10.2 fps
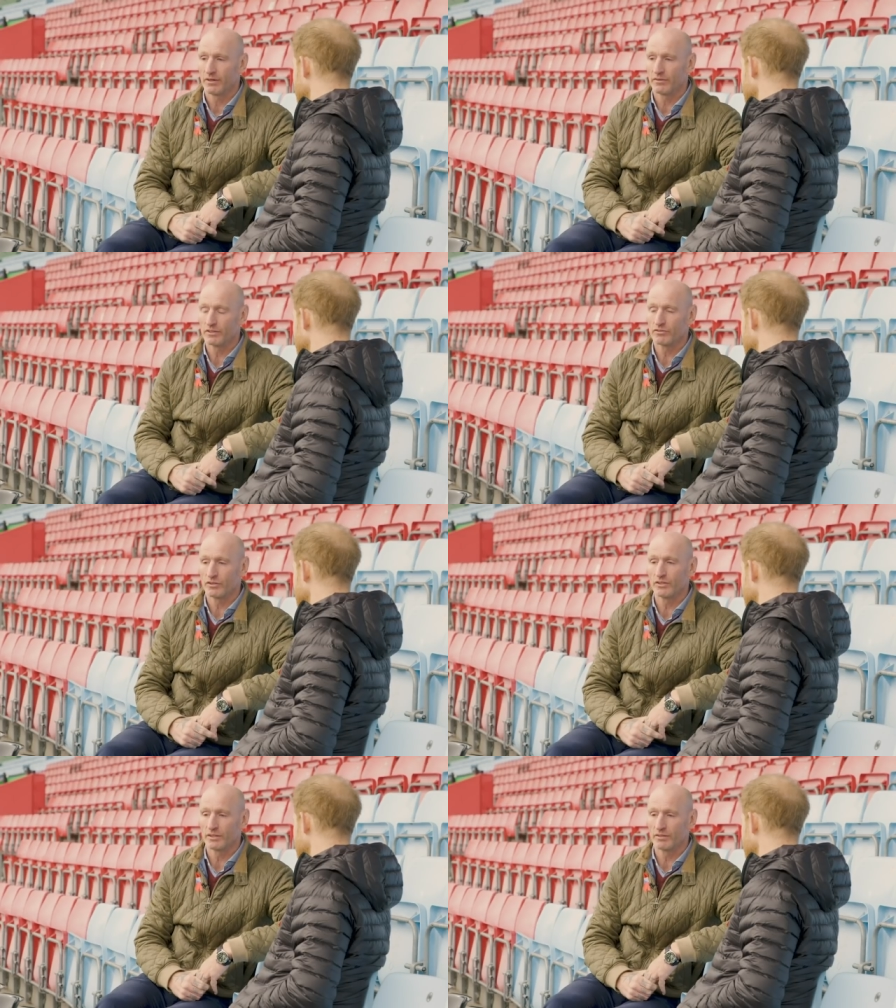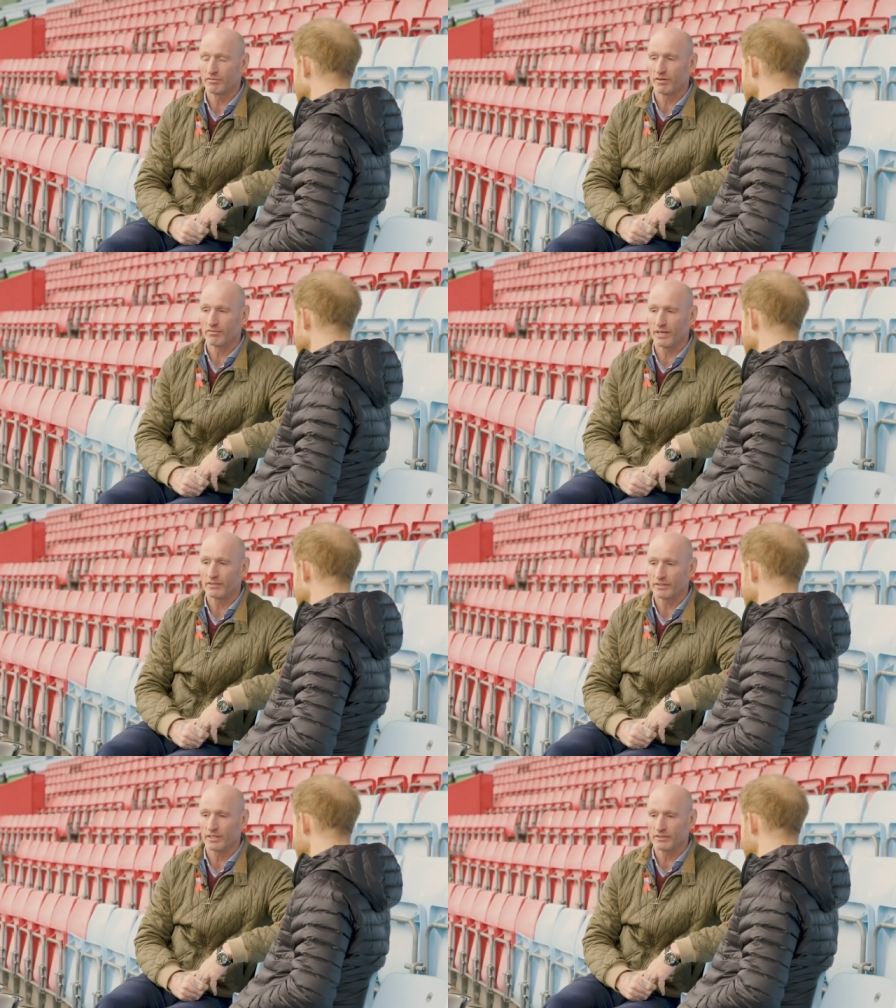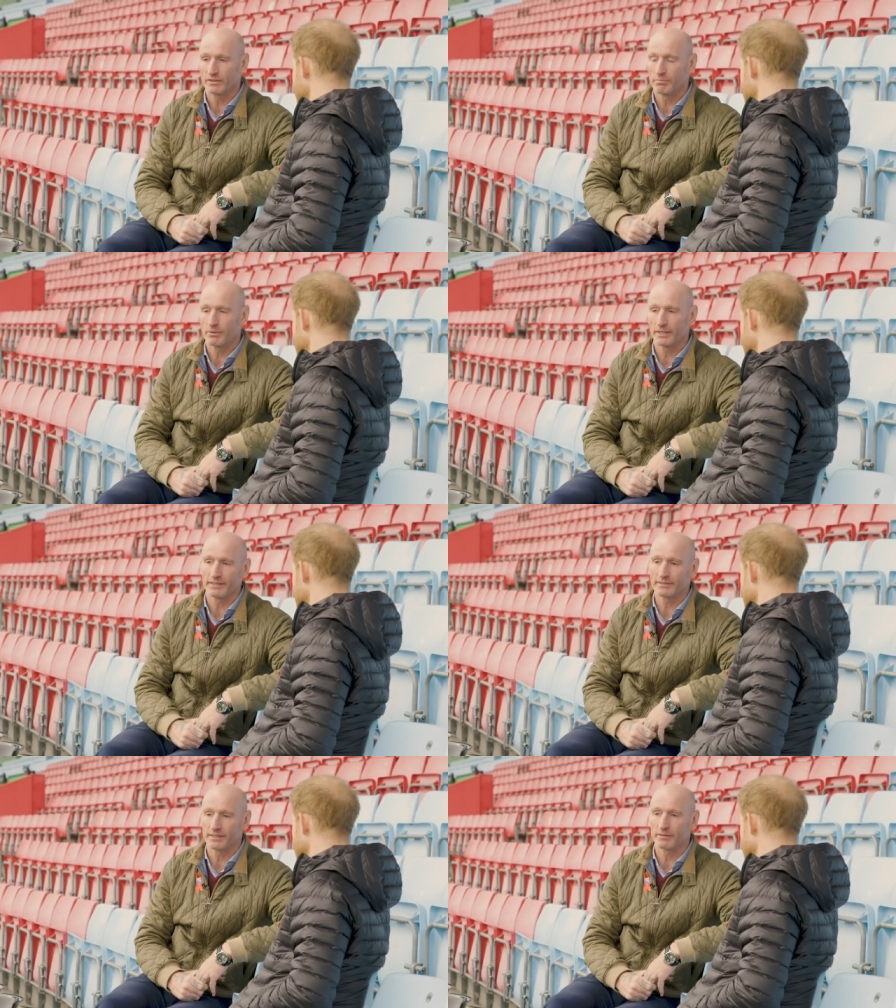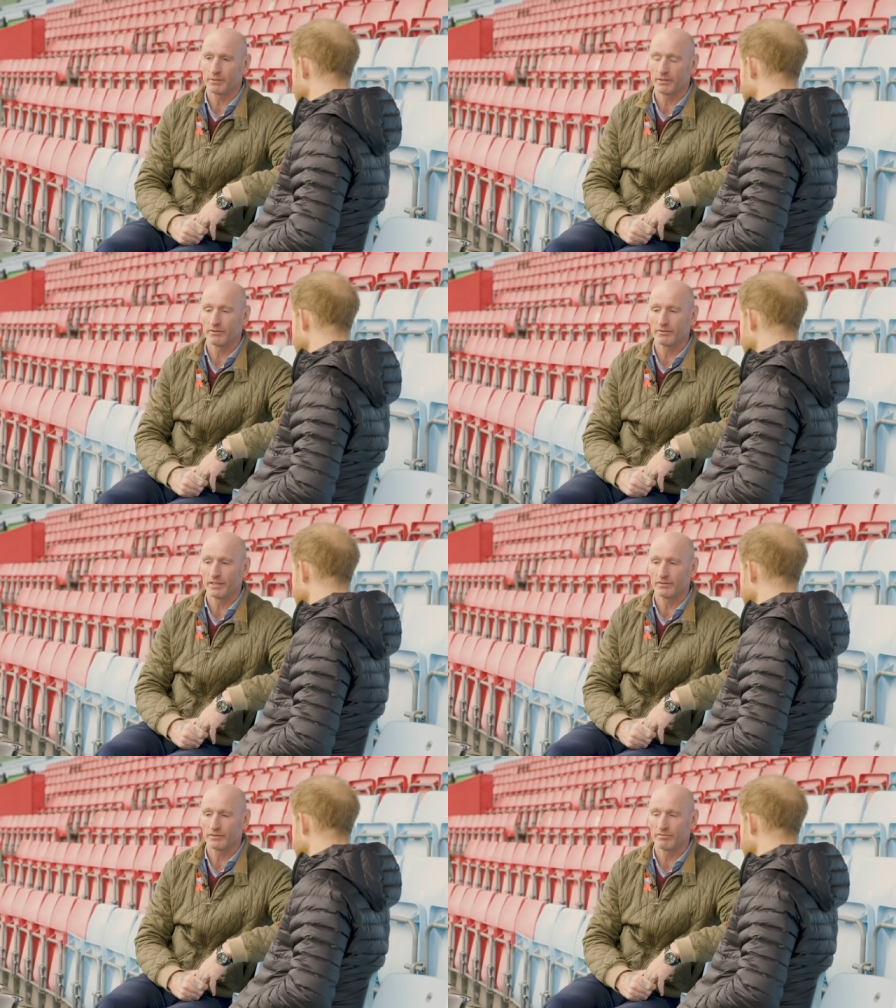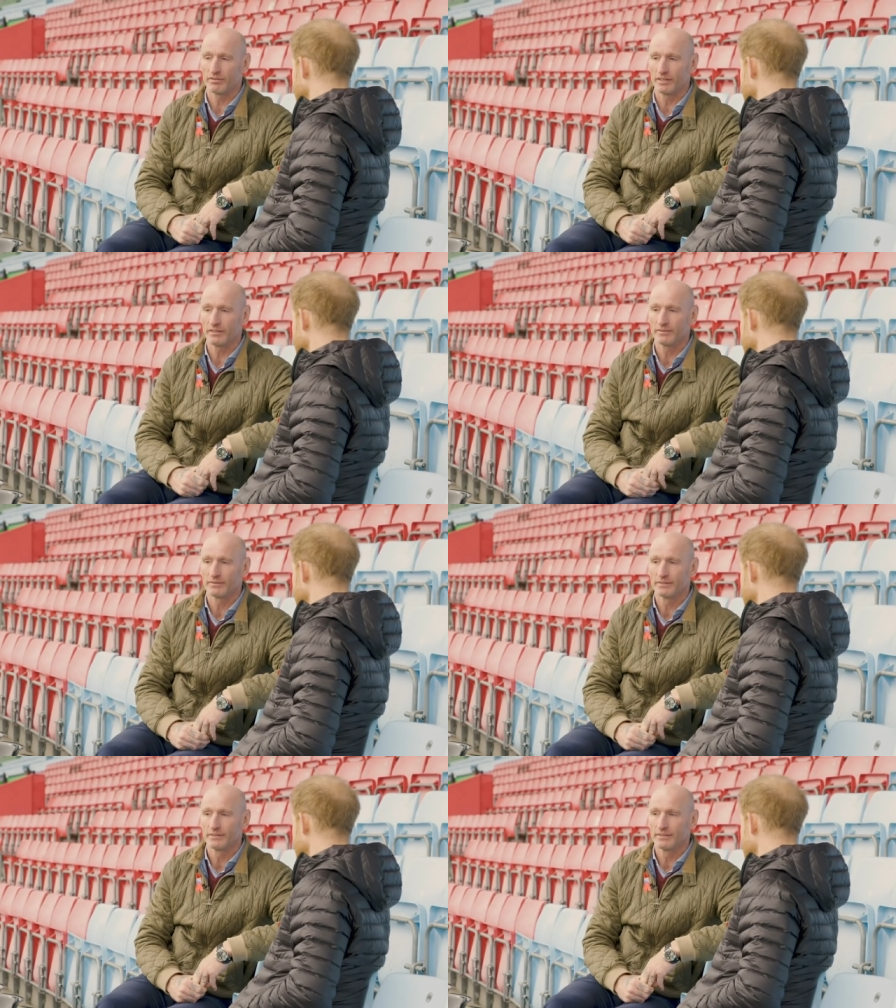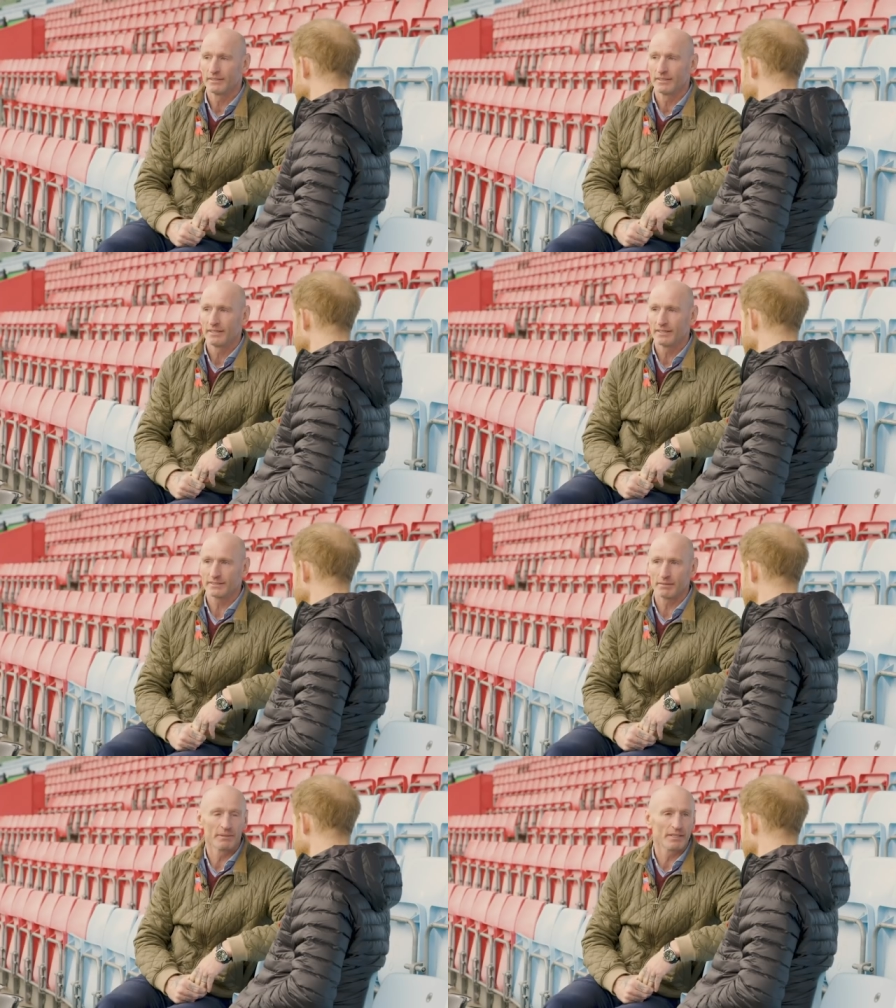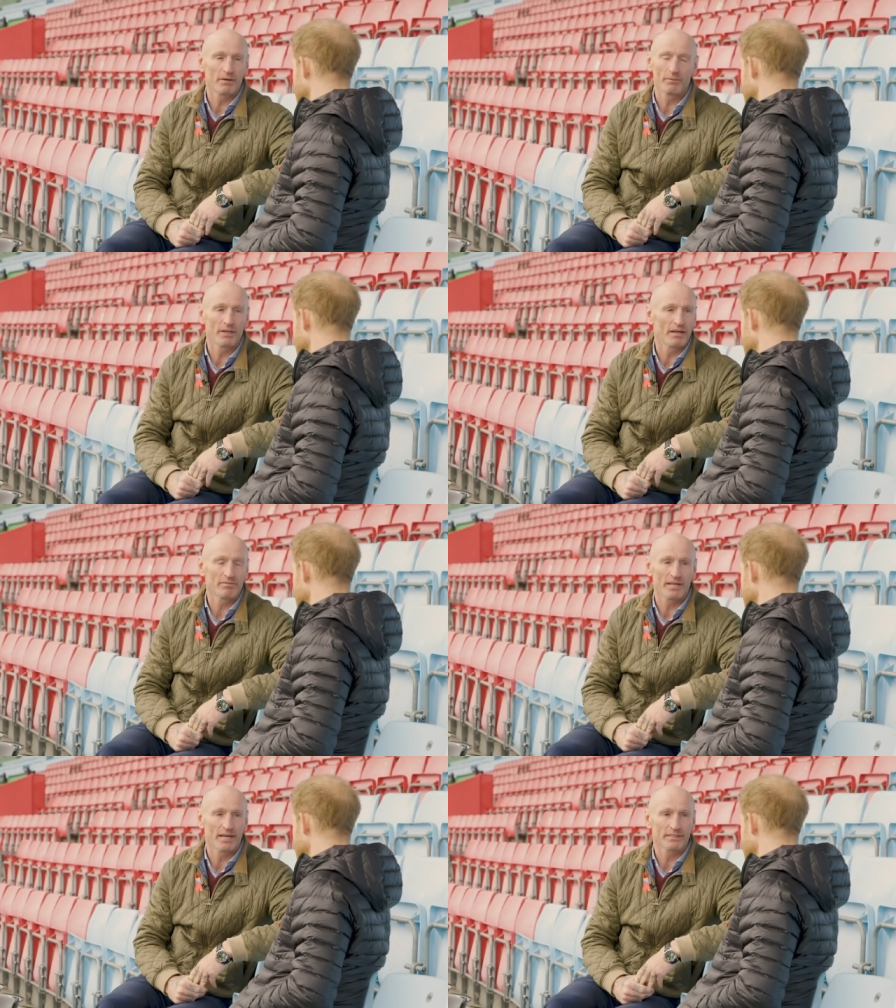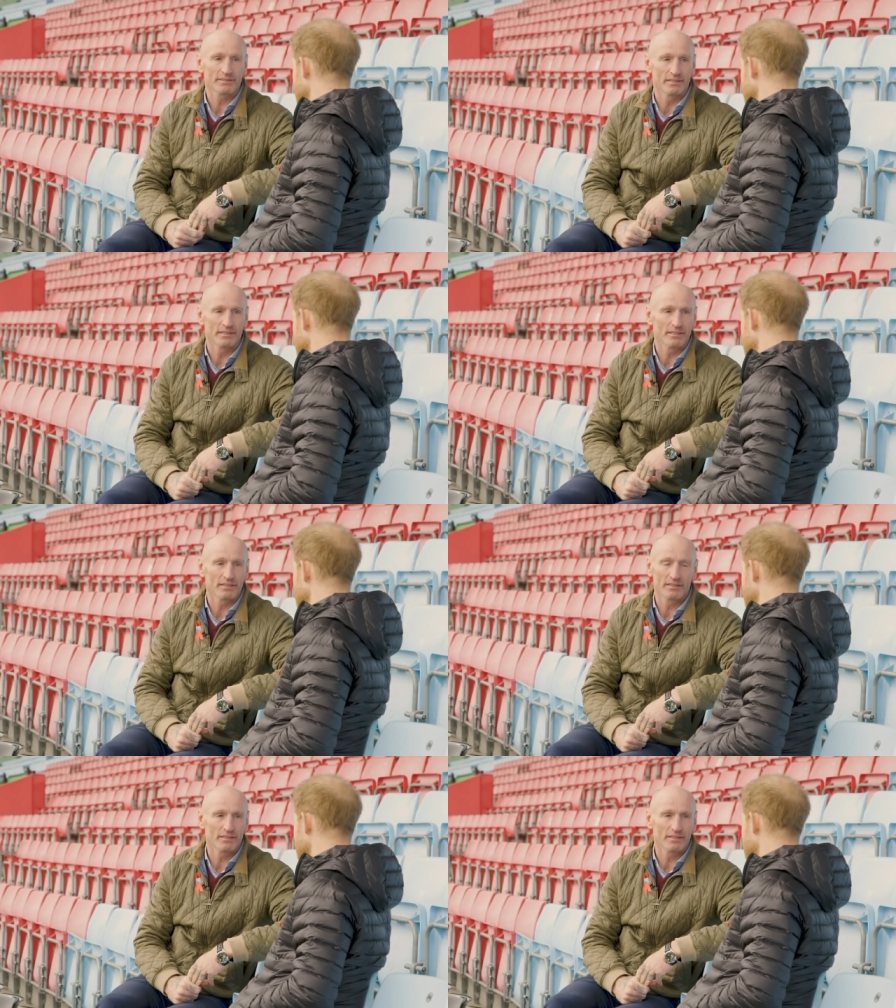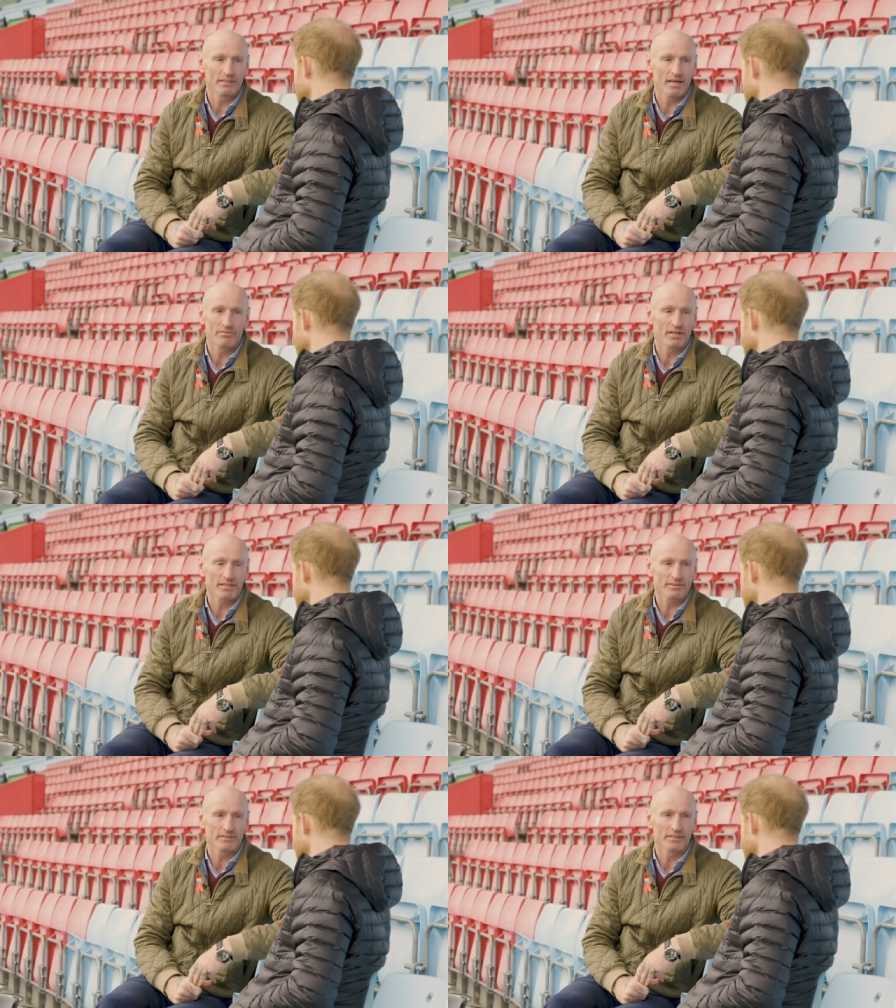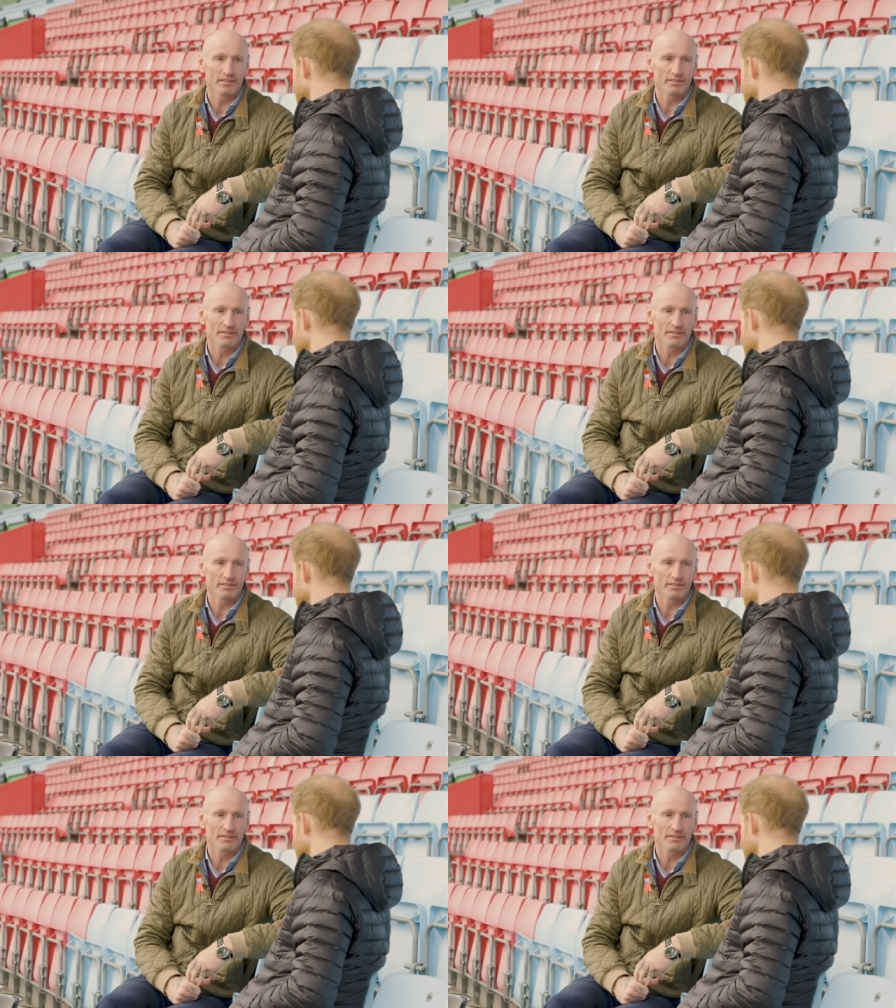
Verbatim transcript: on this journey of education and breaking stigma around HIV is something that will have a legacy everlasting.